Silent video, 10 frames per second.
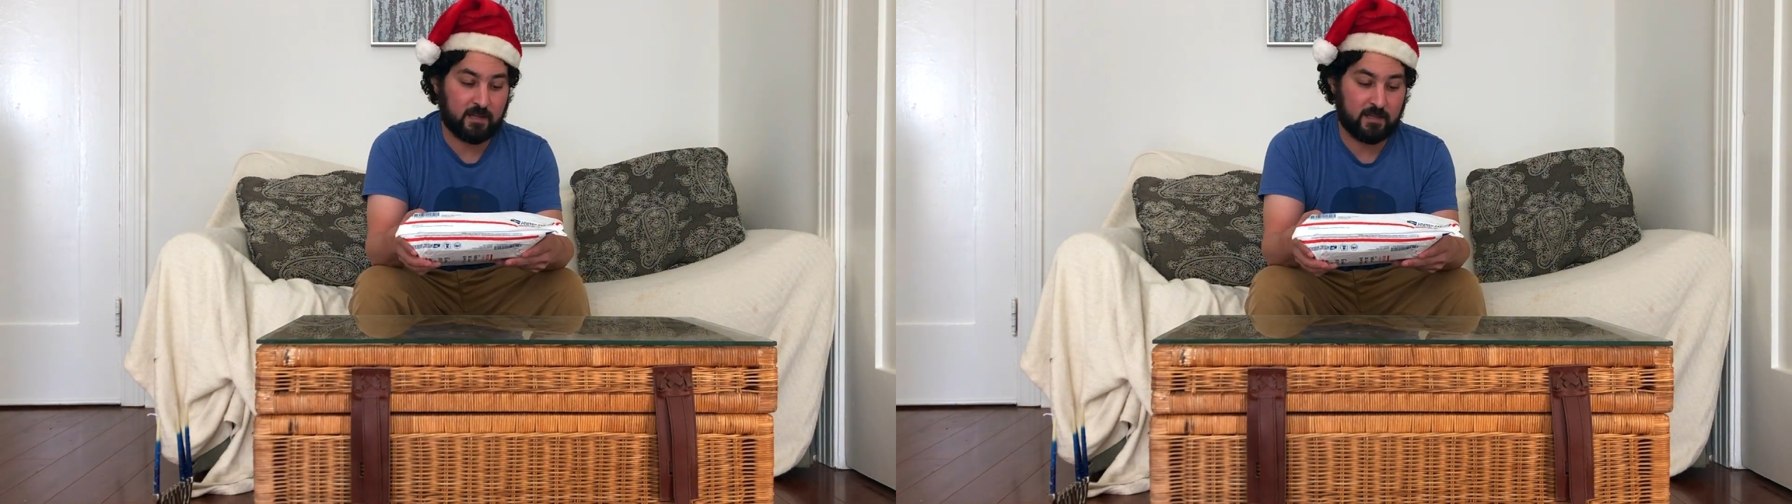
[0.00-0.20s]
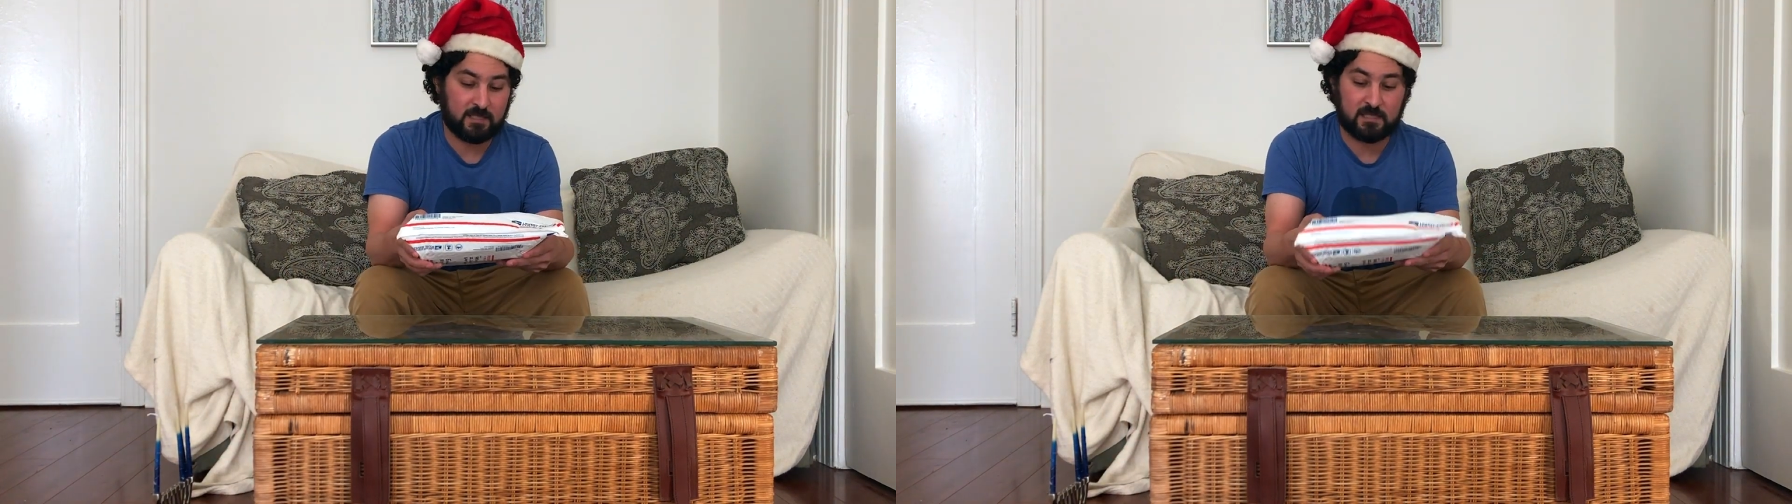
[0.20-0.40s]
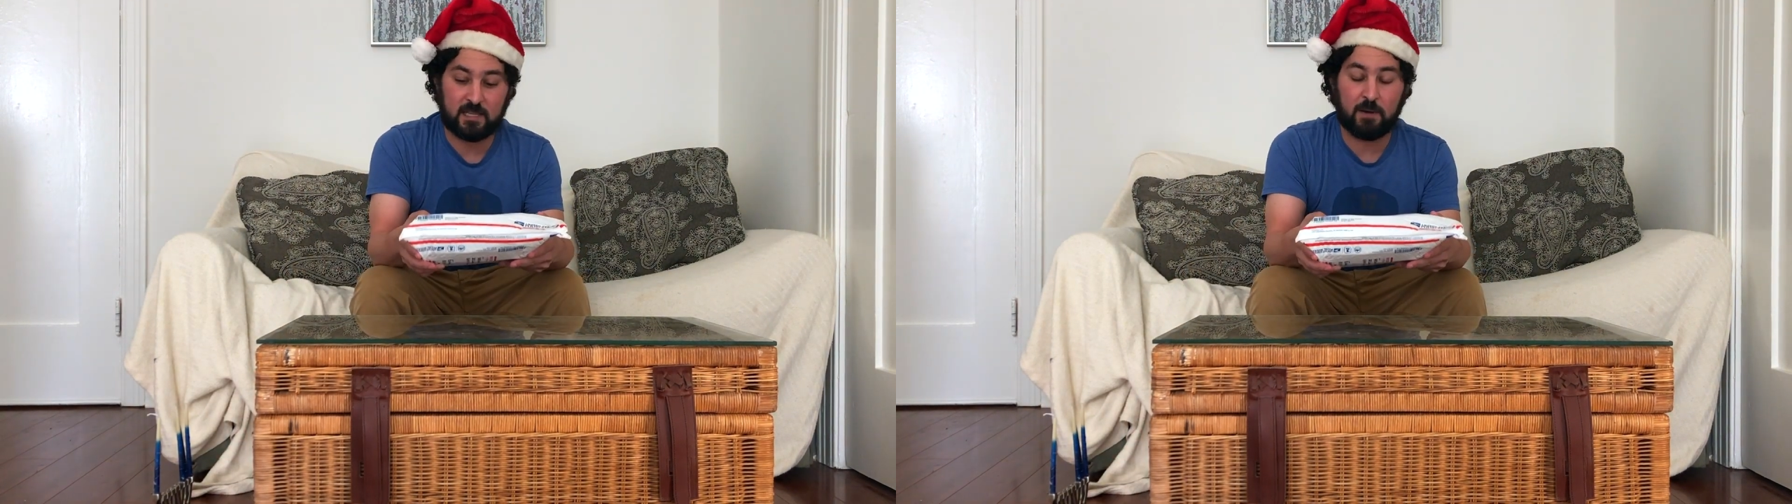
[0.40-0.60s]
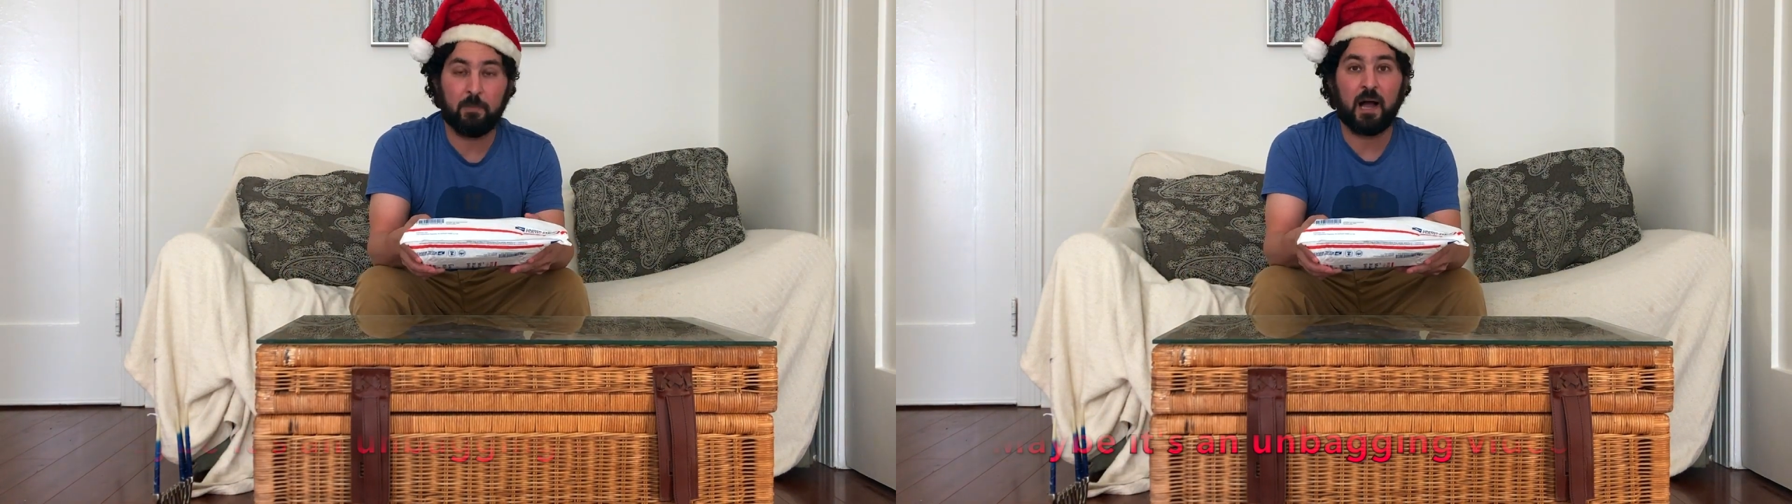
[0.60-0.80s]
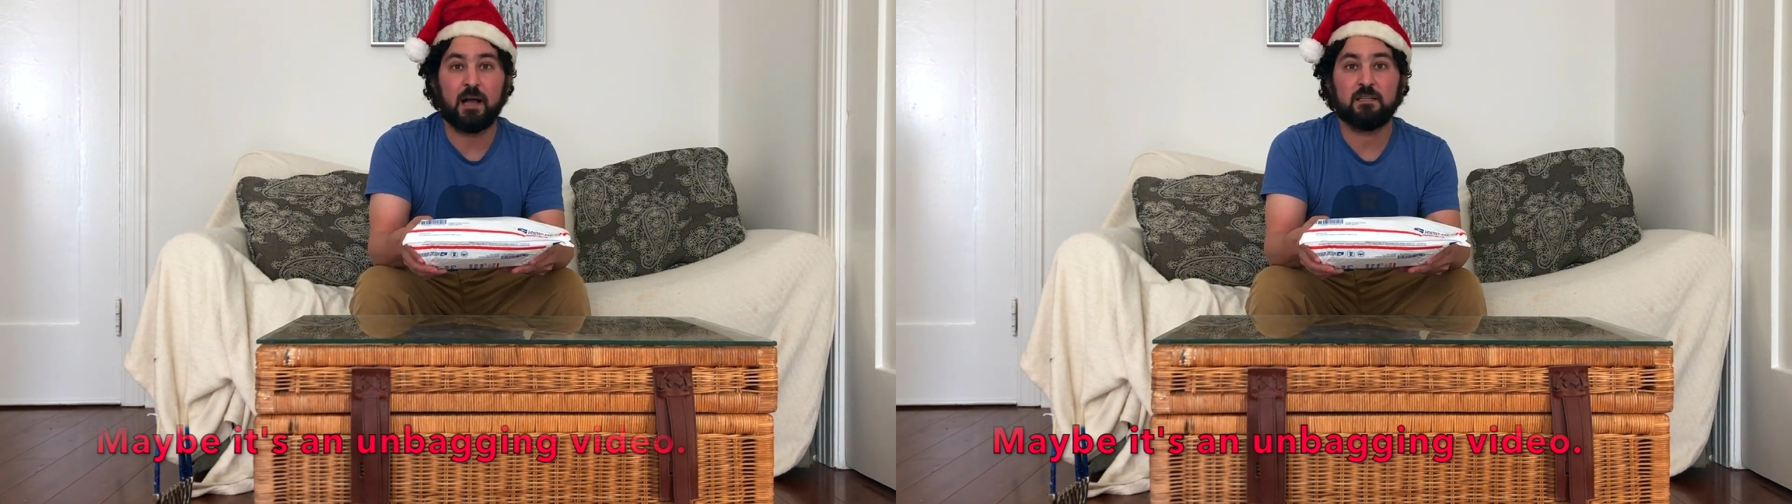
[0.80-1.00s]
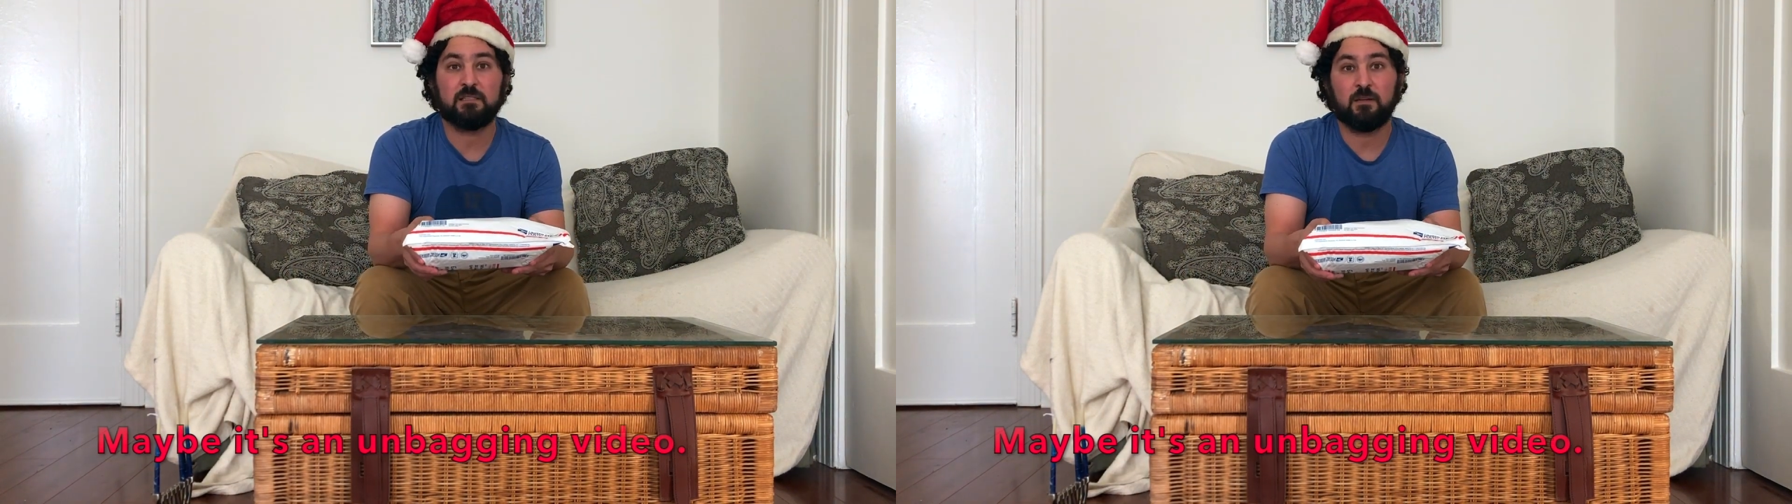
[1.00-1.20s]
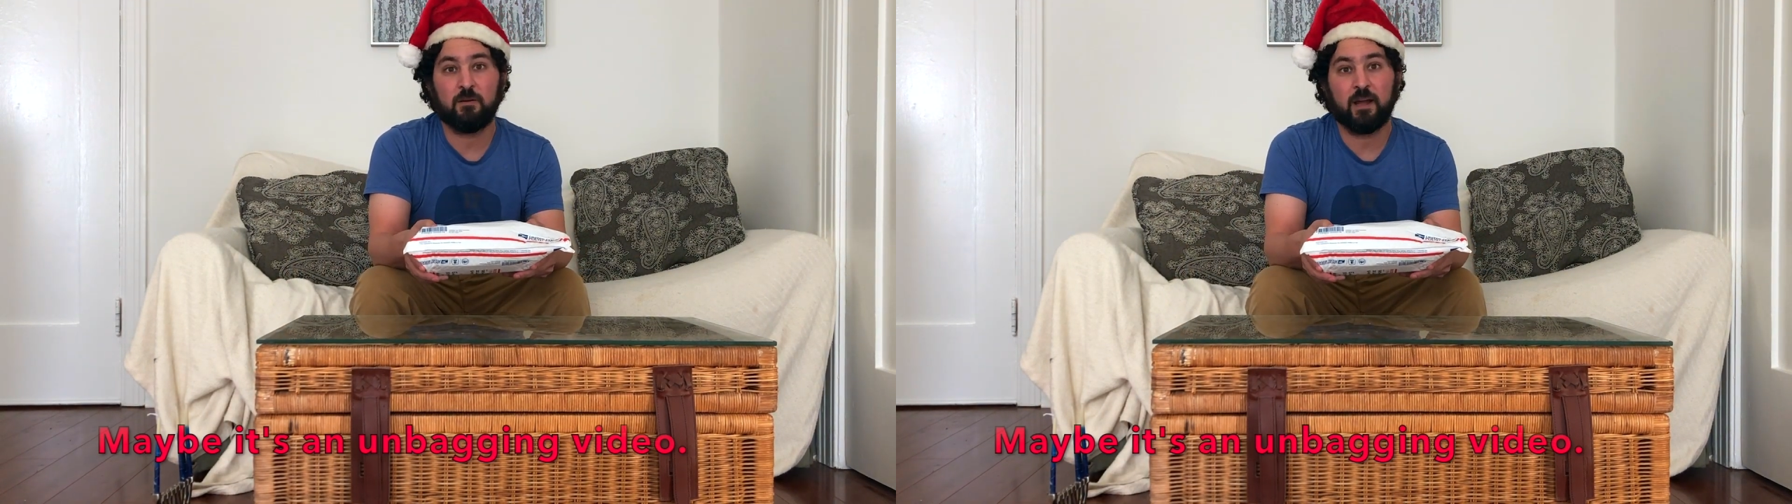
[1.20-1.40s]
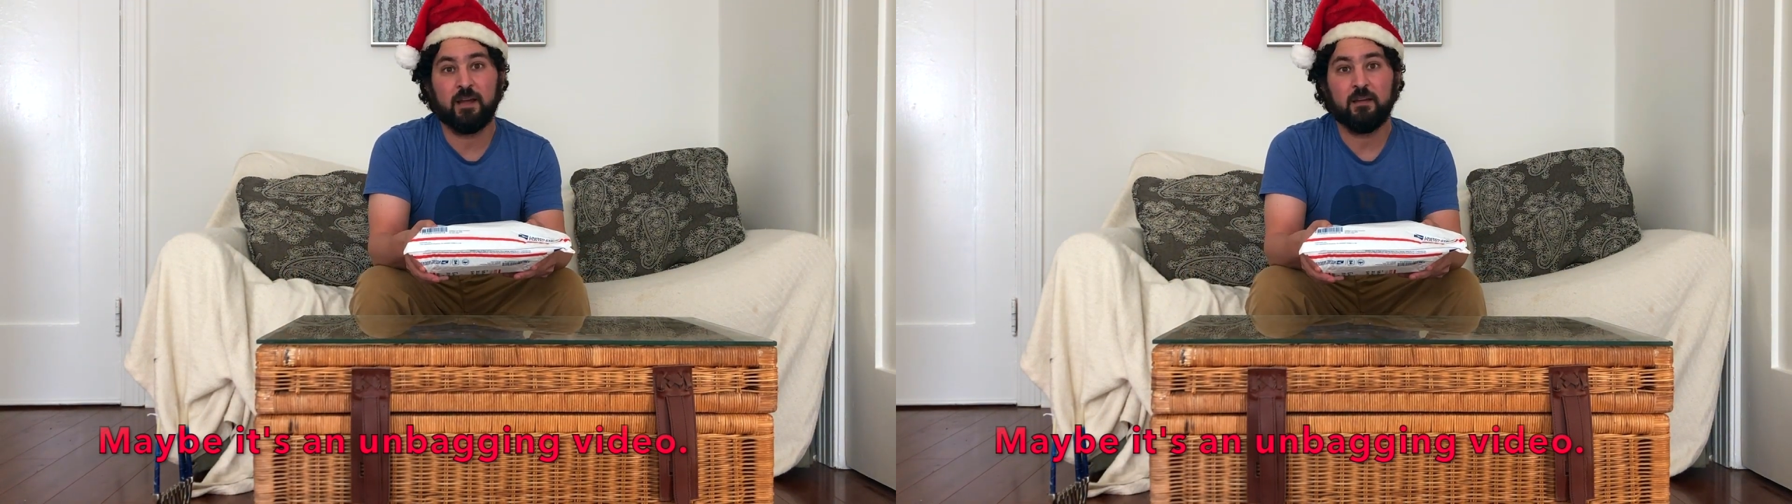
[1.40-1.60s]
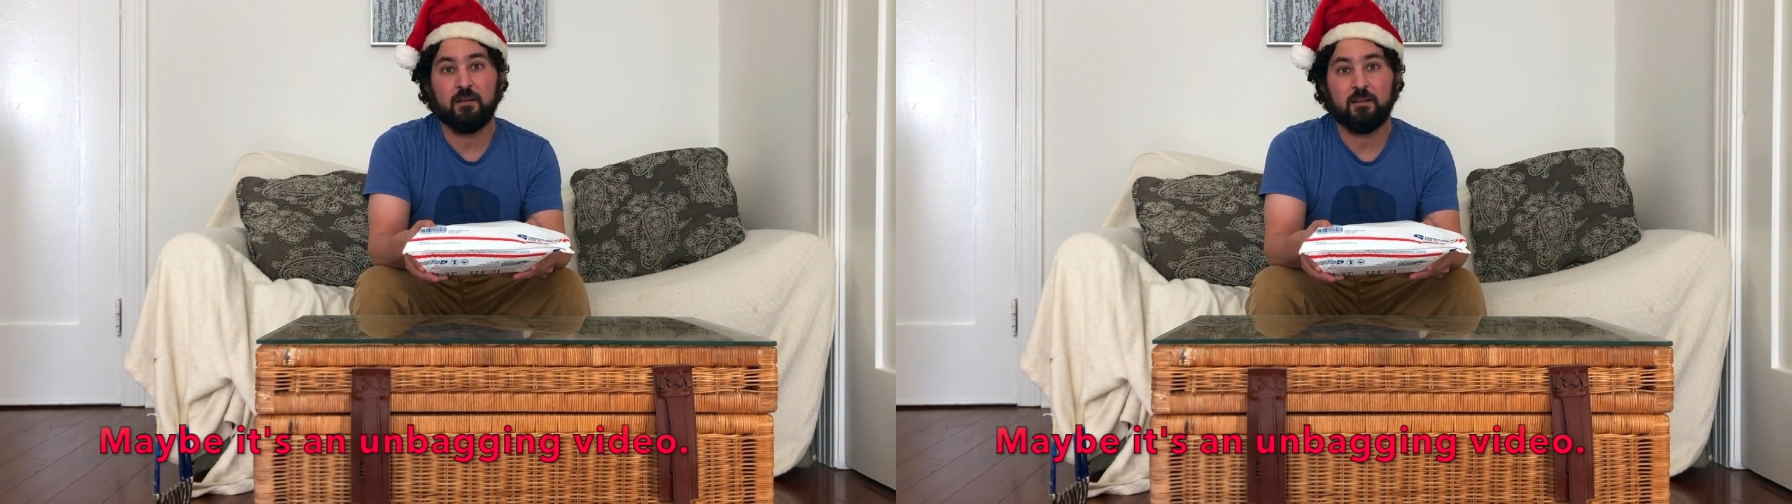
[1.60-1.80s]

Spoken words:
This is not a box, okay?